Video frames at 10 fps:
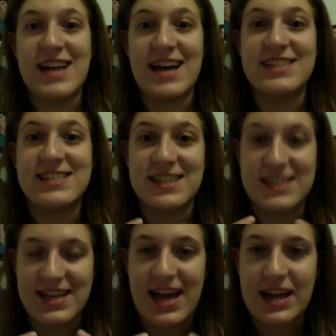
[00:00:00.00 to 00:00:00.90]
iced
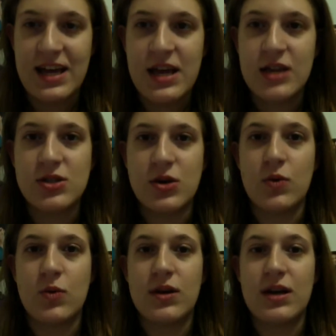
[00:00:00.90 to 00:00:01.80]
instead.
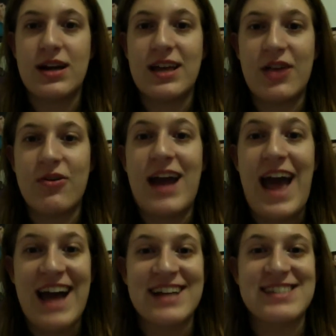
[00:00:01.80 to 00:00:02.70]
So Ingrid
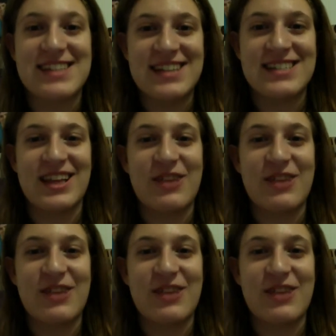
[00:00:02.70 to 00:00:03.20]
accidentally